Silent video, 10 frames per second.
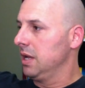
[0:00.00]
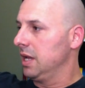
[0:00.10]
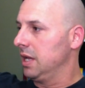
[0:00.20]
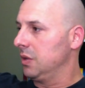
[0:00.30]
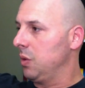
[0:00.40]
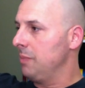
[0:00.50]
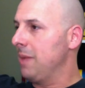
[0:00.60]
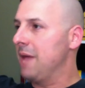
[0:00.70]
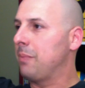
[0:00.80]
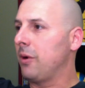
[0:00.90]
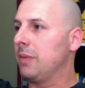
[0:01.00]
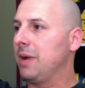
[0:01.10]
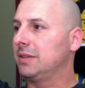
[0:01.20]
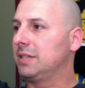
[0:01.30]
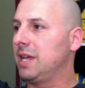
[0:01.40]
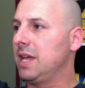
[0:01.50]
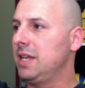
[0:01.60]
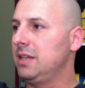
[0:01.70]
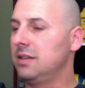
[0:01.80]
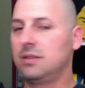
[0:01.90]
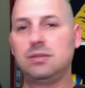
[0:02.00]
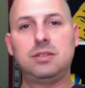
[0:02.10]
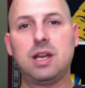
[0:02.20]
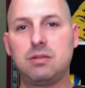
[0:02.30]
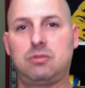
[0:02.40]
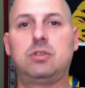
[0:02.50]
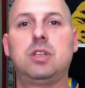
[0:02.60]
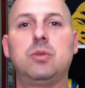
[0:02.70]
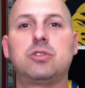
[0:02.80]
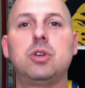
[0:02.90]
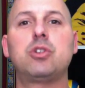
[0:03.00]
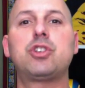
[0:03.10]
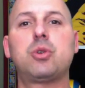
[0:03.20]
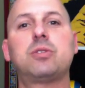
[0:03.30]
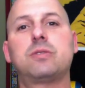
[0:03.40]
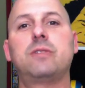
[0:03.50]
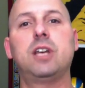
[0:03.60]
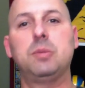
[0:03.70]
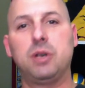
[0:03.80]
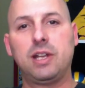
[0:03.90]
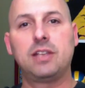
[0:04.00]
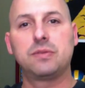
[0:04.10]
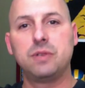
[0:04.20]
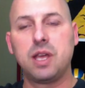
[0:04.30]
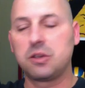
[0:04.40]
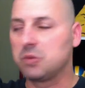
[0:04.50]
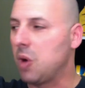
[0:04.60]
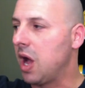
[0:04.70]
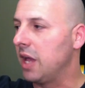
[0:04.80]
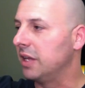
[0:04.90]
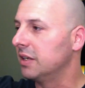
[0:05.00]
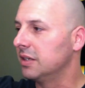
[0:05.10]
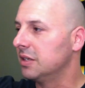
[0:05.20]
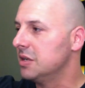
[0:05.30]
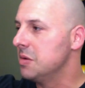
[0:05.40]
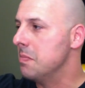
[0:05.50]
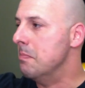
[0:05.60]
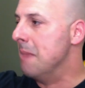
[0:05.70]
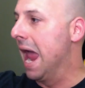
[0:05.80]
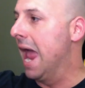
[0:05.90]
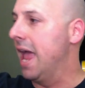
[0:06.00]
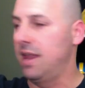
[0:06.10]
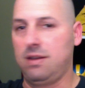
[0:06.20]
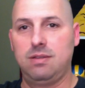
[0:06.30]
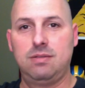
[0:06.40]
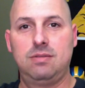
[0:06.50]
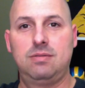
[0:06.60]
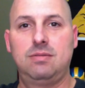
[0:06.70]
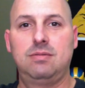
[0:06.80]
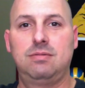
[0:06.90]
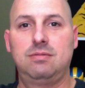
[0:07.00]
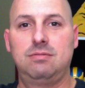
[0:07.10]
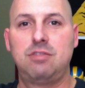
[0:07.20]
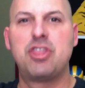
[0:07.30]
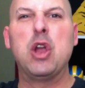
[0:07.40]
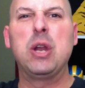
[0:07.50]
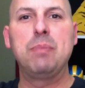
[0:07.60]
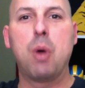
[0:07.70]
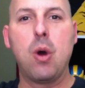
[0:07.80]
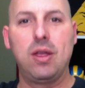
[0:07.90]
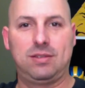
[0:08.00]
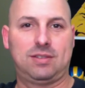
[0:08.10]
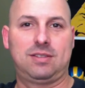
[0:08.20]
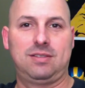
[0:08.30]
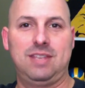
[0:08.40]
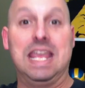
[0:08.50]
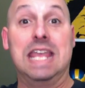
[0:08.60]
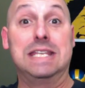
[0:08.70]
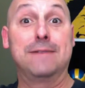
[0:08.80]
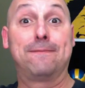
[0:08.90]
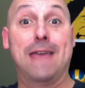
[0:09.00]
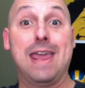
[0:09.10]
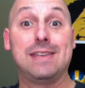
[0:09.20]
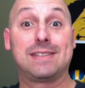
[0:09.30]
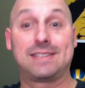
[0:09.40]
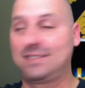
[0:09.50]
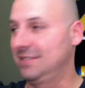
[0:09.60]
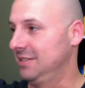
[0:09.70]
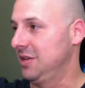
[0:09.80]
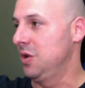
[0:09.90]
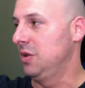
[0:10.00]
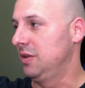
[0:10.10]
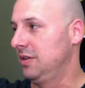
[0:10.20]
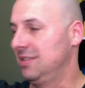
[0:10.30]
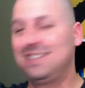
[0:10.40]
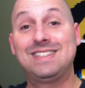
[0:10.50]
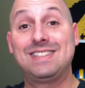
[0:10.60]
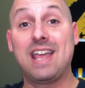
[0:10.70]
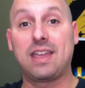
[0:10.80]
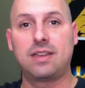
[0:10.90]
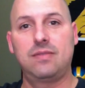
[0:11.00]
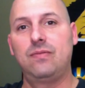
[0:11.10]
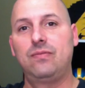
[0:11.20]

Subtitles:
And the one bad part about today, there was no shorts available on SVXY. Man! 30 points in your face. Sick.